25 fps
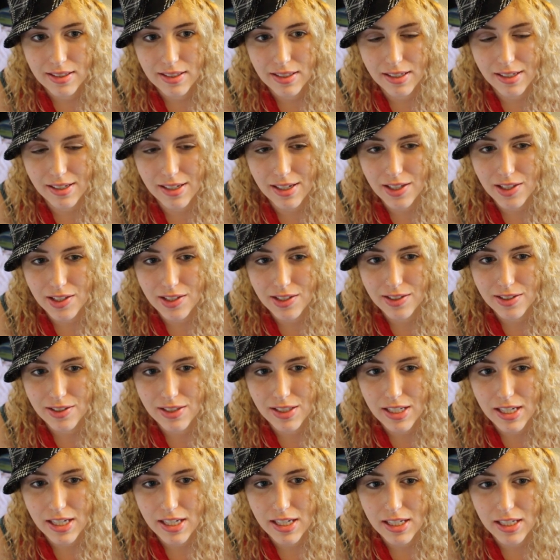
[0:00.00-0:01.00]
The other
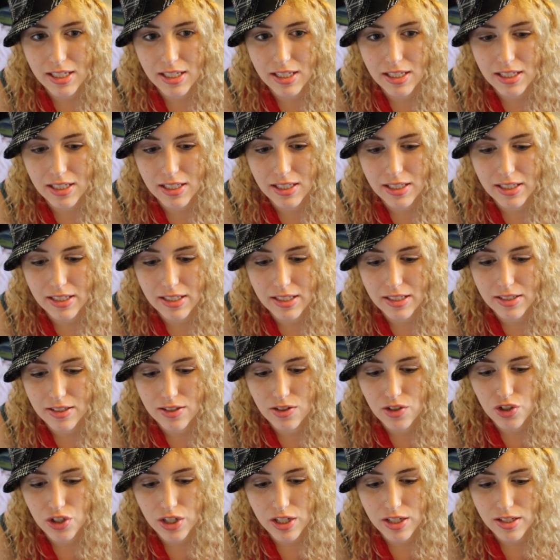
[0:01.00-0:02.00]
thing
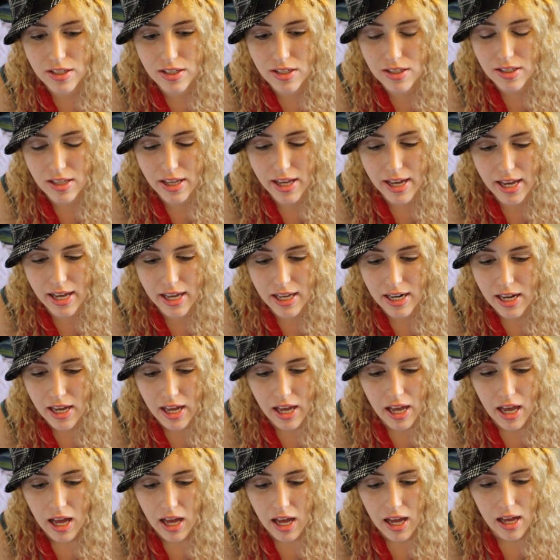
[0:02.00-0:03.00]
is just that,
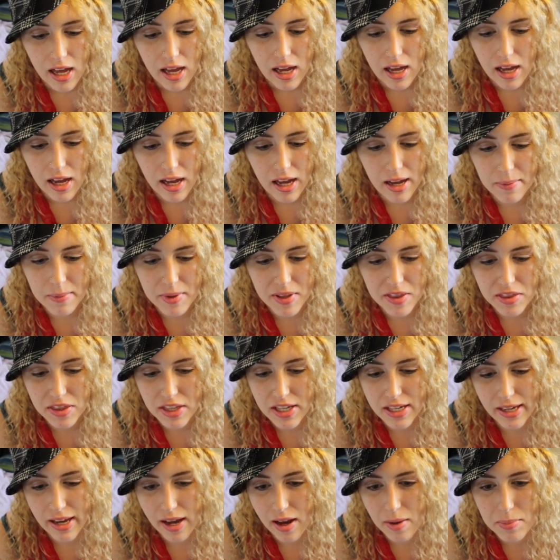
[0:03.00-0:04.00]
I mean,
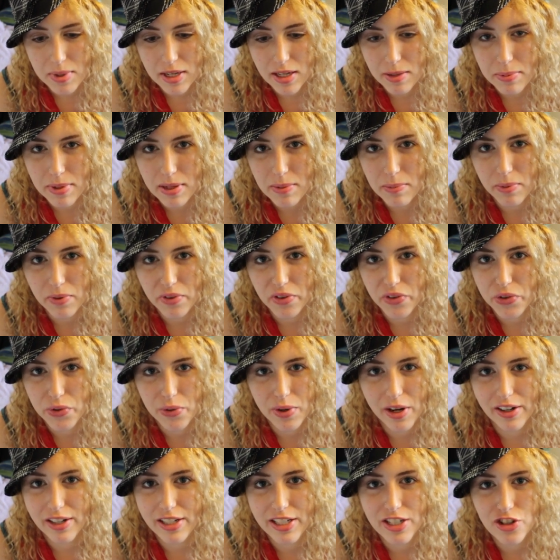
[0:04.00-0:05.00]
think how many people
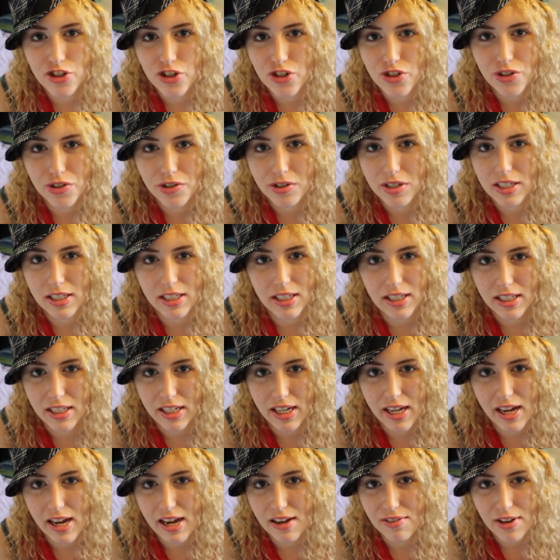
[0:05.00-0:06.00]
throughout
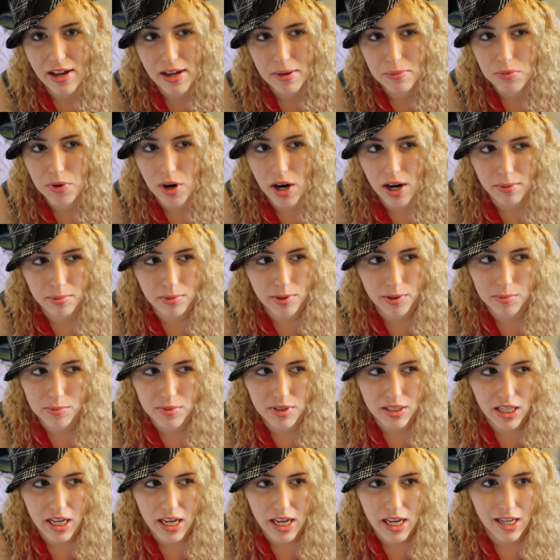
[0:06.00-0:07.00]
history have had
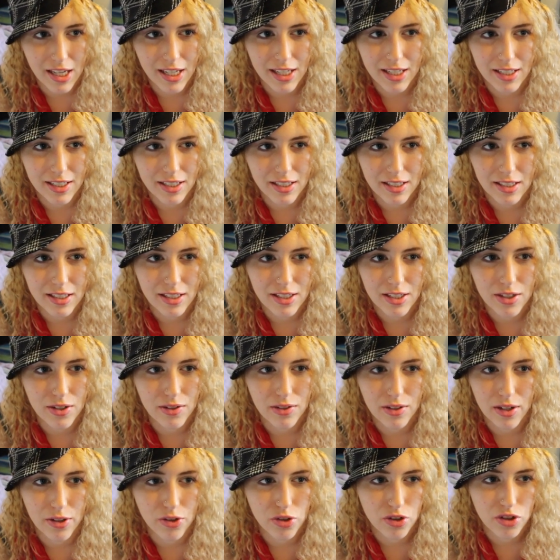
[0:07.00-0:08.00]
problems and,
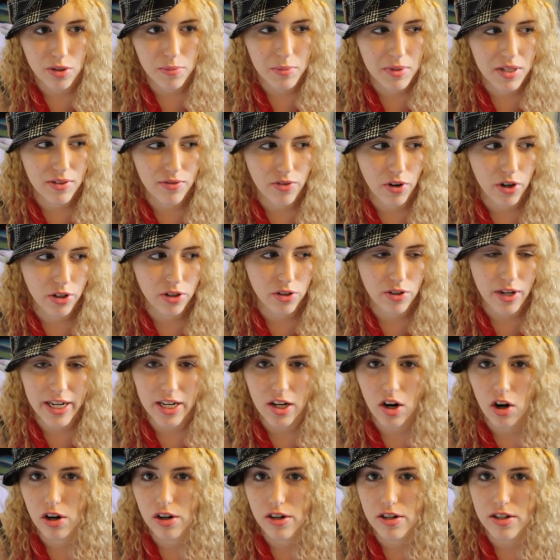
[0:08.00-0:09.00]
you know, so many of our
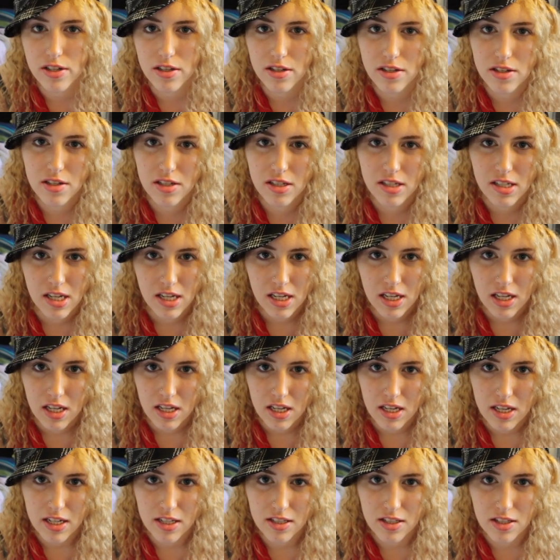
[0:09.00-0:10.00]
great artists
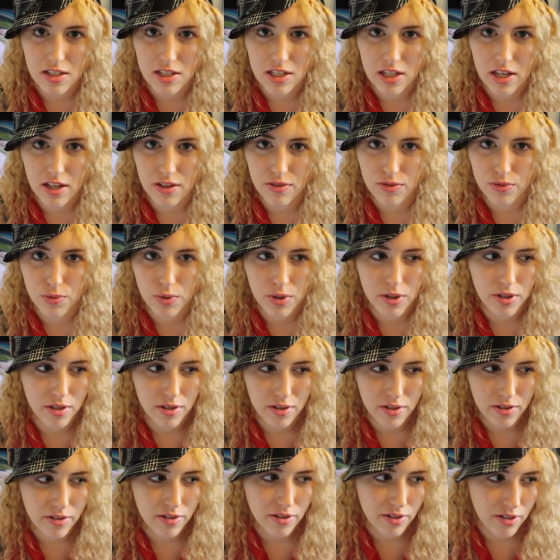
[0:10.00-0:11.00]
and stuff
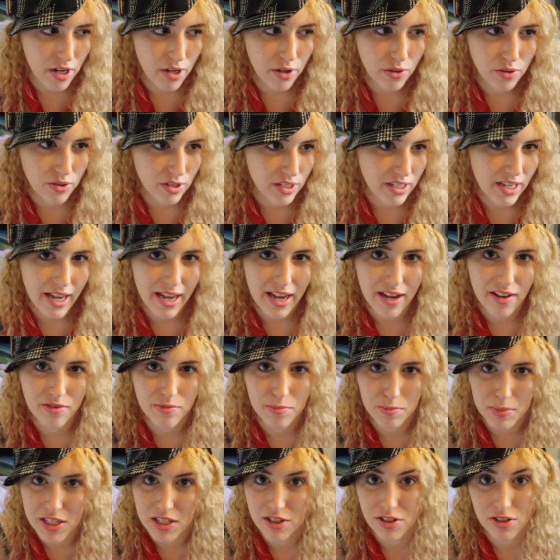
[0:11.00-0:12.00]
were known to
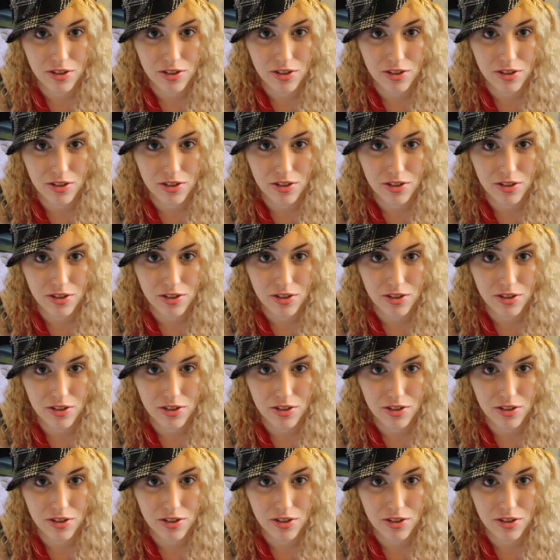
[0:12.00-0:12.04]
have